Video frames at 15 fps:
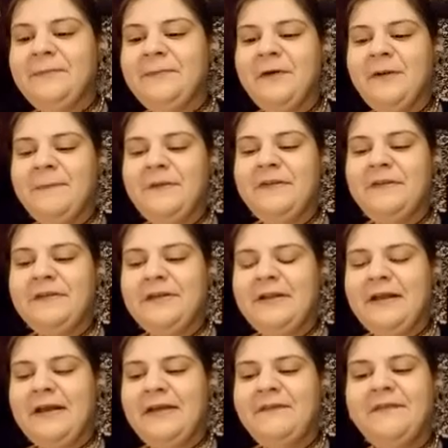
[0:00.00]
purpose in
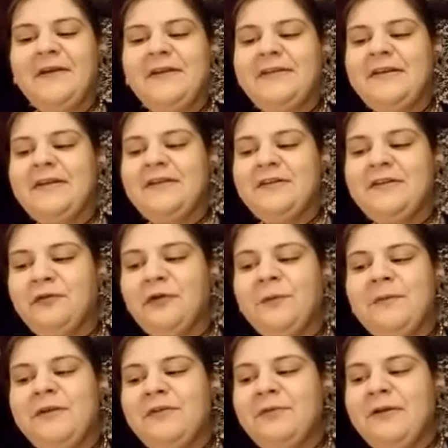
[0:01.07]
life as he is torn
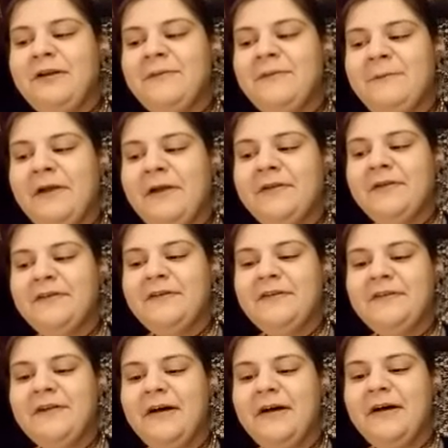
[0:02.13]
between his parents'
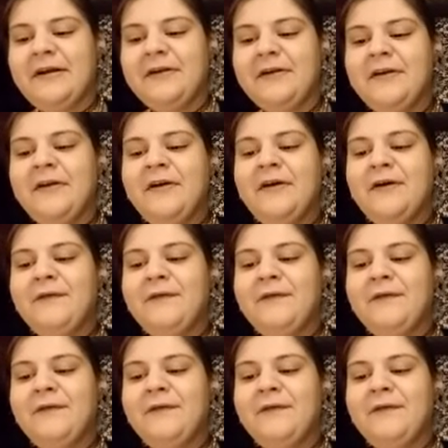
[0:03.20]
desire